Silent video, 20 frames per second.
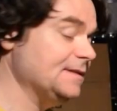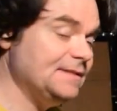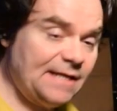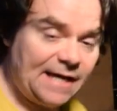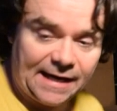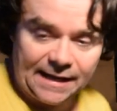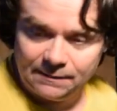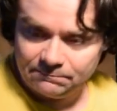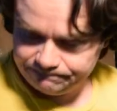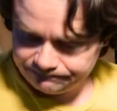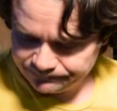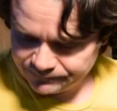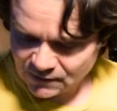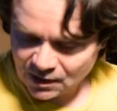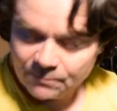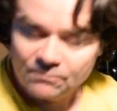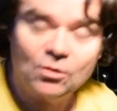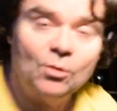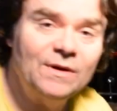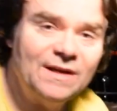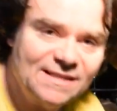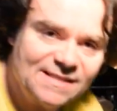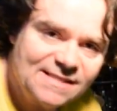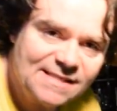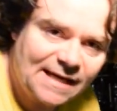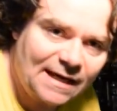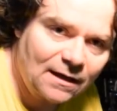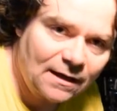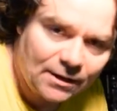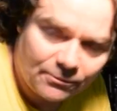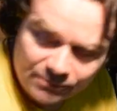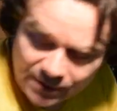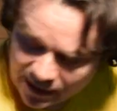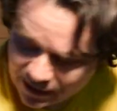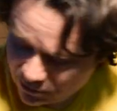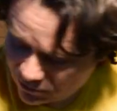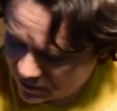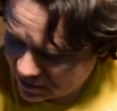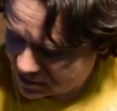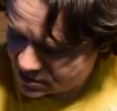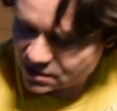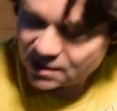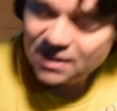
day, before we had satellite radio and things.